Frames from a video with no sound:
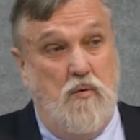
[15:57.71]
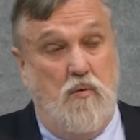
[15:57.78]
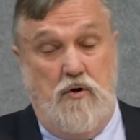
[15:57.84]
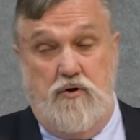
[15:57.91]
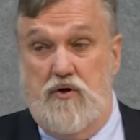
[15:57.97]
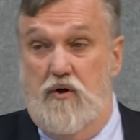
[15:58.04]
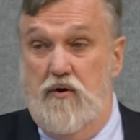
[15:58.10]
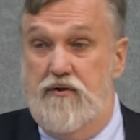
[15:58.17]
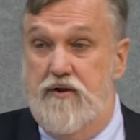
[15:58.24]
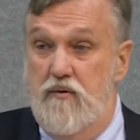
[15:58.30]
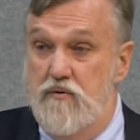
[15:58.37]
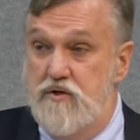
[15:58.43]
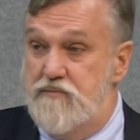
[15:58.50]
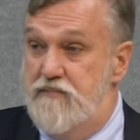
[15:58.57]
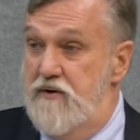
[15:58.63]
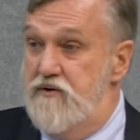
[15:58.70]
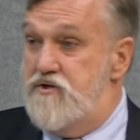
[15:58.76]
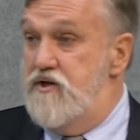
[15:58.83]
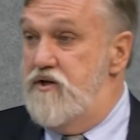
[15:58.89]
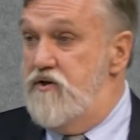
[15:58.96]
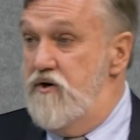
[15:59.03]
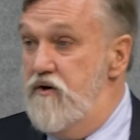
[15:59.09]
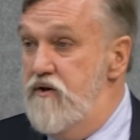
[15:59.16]
We're told that we're supposed
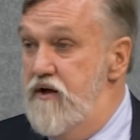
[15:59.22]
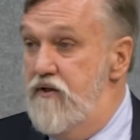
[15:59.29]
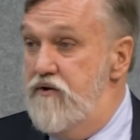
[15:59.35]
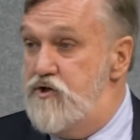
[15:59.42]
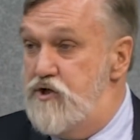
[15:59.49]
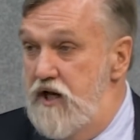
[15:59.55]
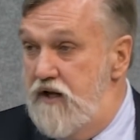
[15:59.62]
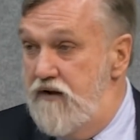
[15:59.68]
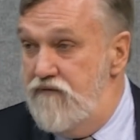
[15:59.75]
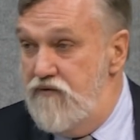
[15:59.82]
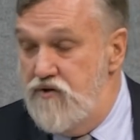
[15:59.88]
to turn the other cheek.